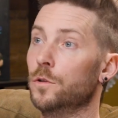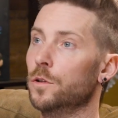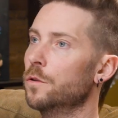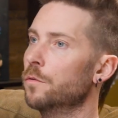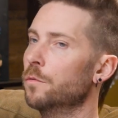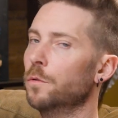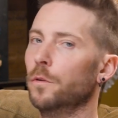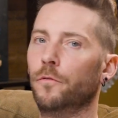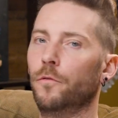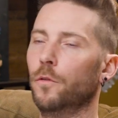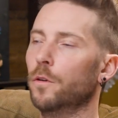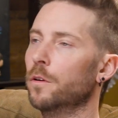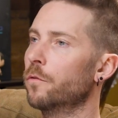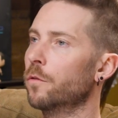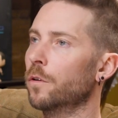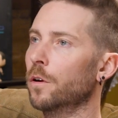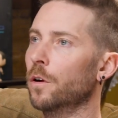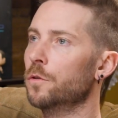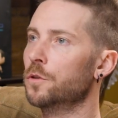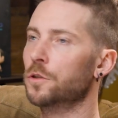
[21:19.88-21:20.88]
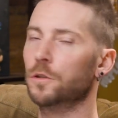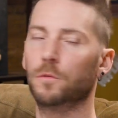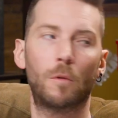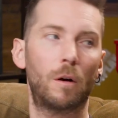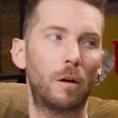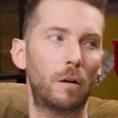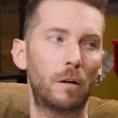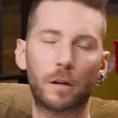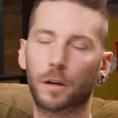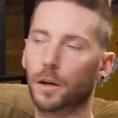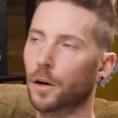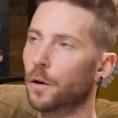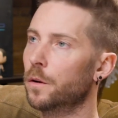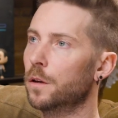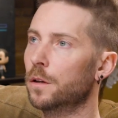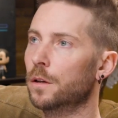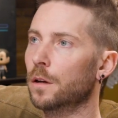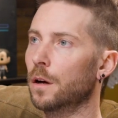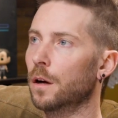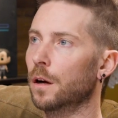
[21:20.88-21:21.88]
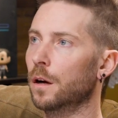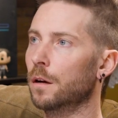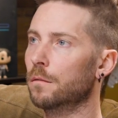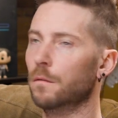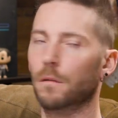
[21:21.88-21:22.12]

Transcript: dude, Route 44 ocean water and a Coney dog